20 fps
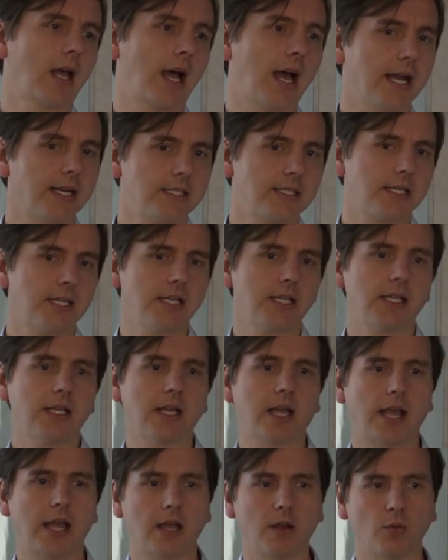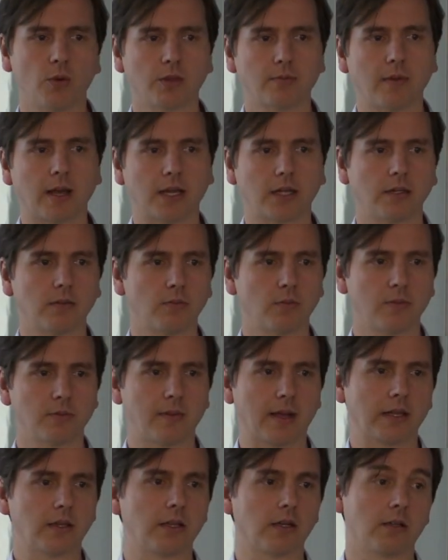I T with my, with
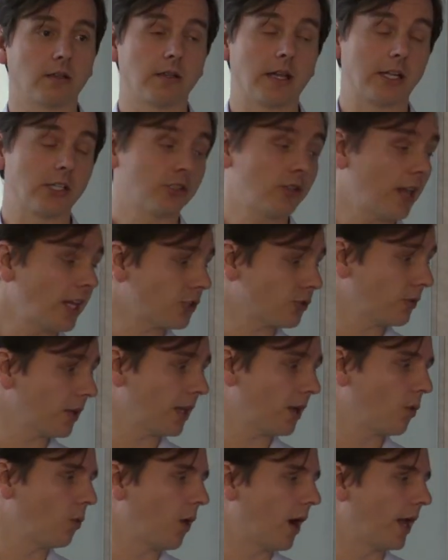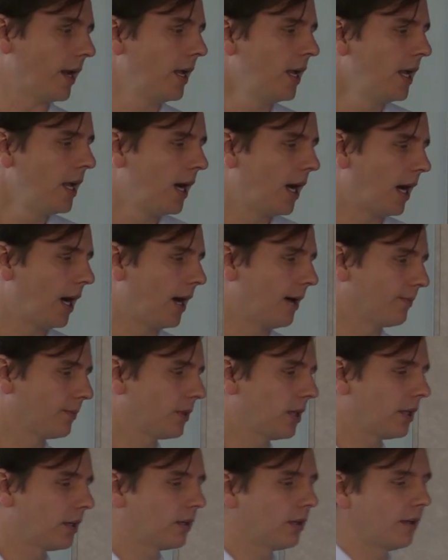my clinical knowledge. So that's really what um,
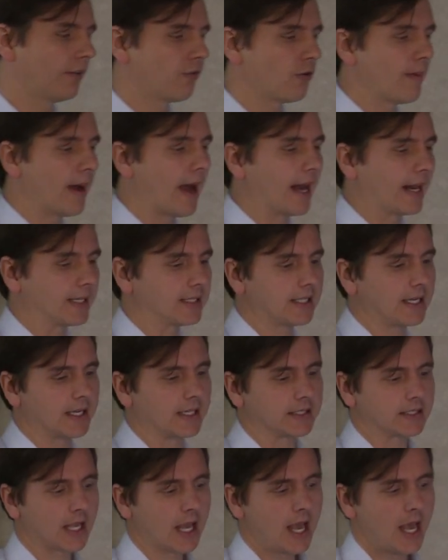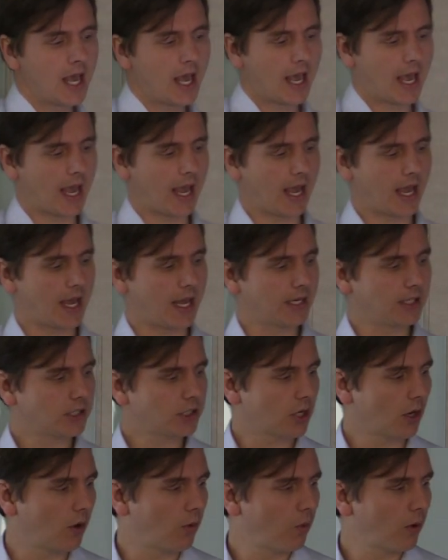clinical informatics is. And
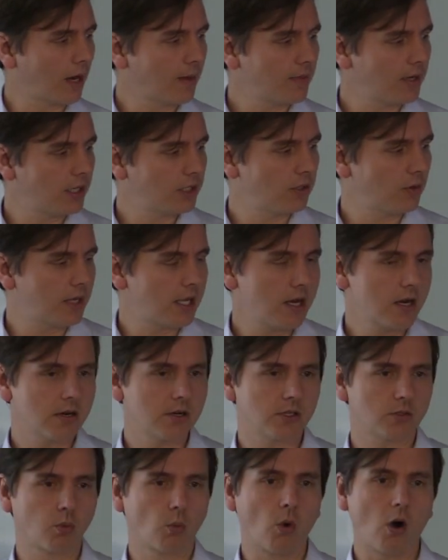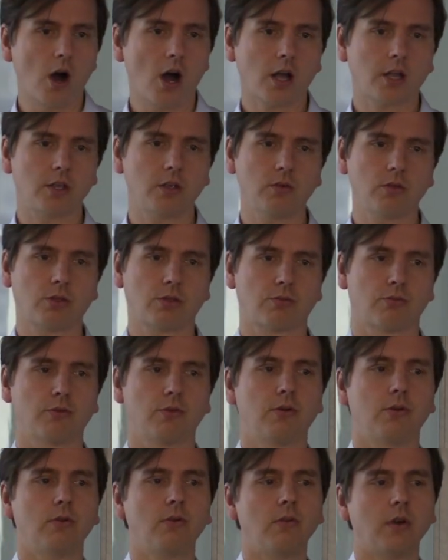so what I'm going to do here is walk you
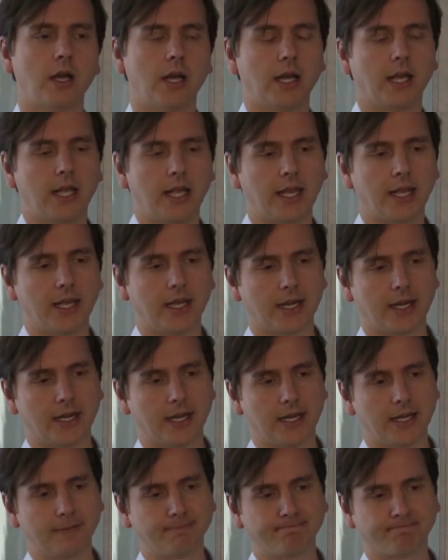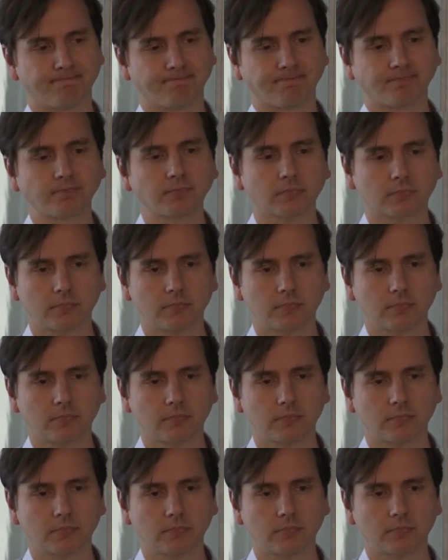through a, um,